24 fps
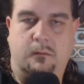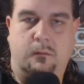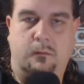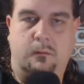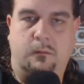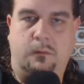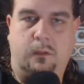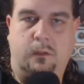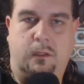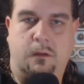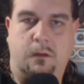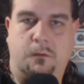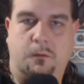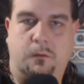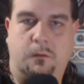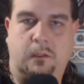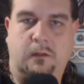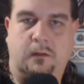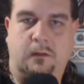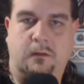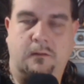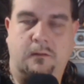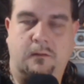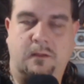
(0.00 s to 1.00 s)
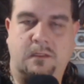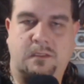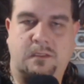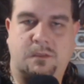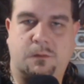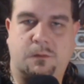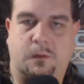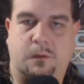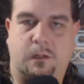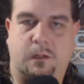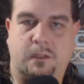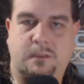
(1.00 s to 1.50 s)
when you hear these
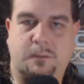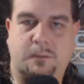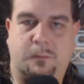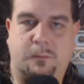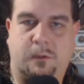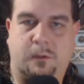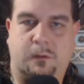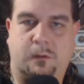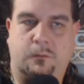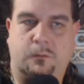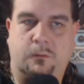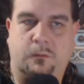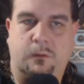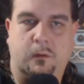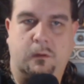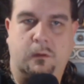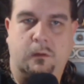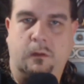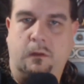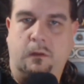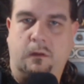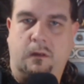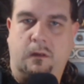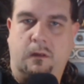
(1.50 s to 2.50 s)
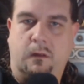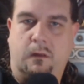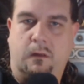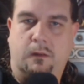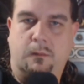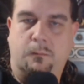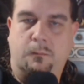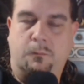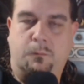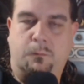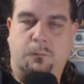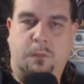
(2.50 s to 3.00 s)
stories about
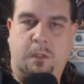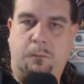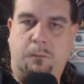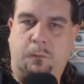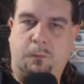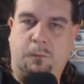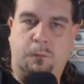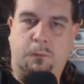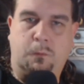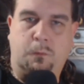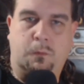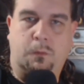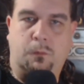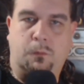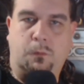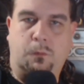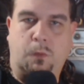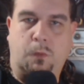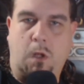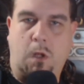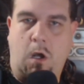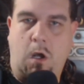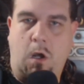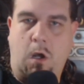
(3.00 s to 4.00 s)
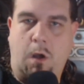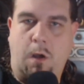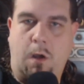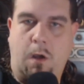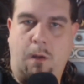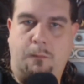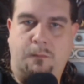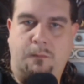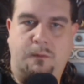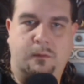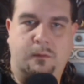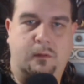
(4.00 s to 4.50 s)
people who were
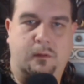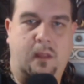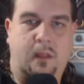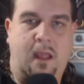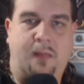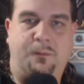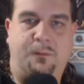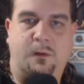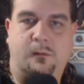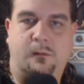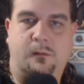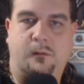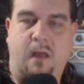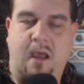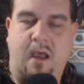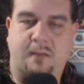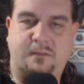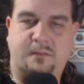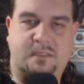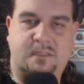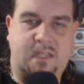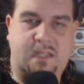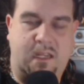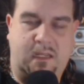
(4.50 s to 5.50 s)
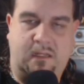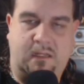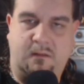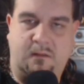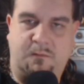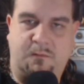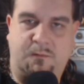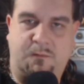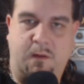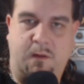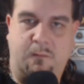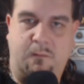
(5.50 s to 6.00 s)
robbed, had their lives taken
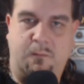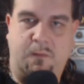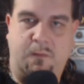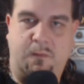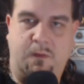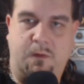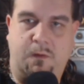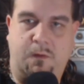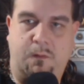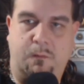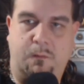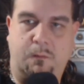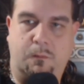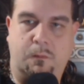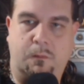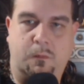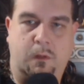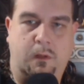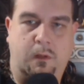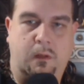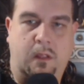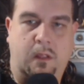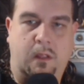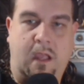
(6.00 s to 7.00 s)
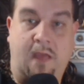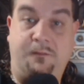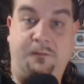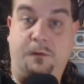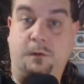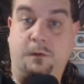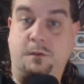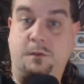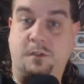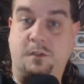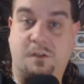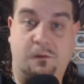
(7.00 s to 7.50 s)
from them, had
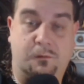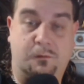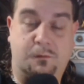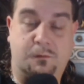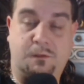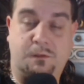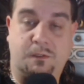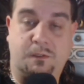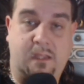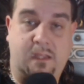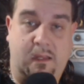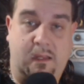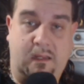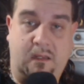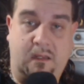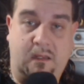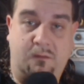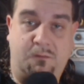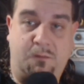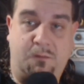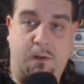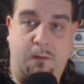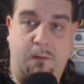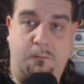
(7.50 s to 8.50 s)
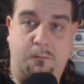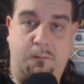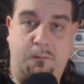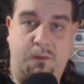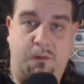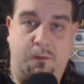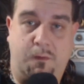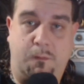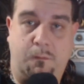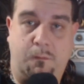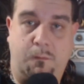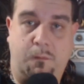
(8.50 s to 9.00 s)
their children taken from
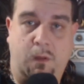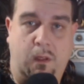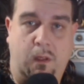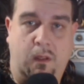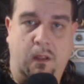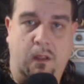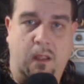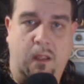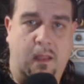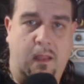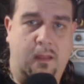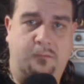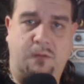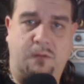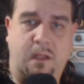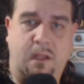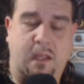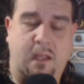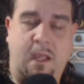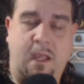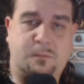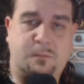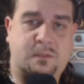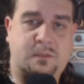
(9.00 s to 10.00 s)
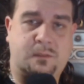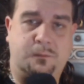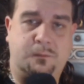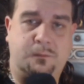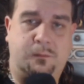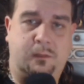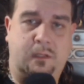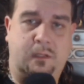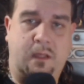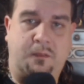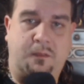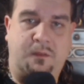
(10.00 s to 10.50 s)
them, and they've done absolutely
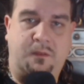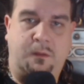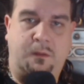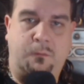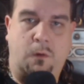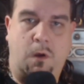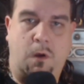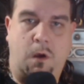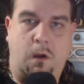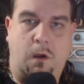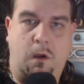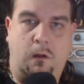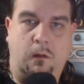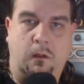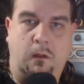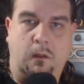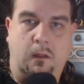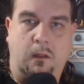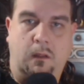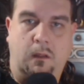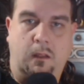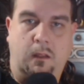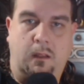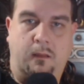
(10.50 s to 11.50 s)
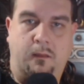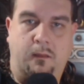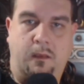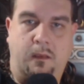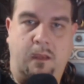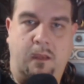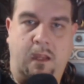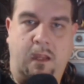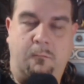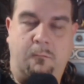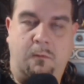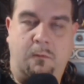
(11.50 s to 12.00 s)
nothing wrong in the
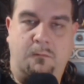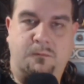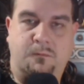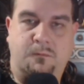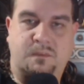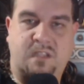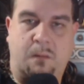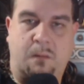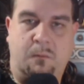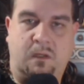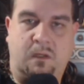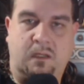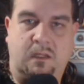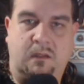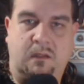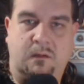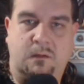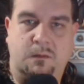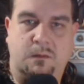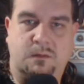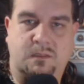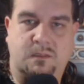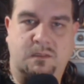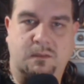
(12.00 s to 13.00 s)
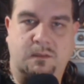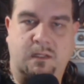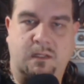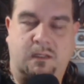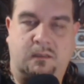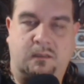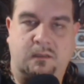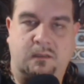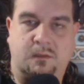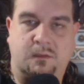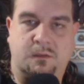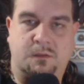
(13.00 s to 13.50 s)
name of somebody who's
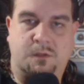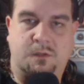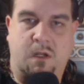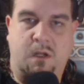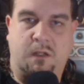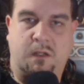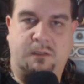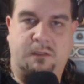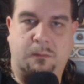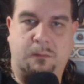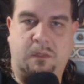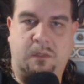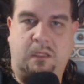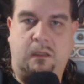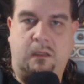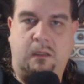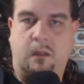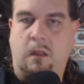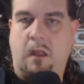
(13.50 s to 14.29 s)
addicted to drugs. I mean,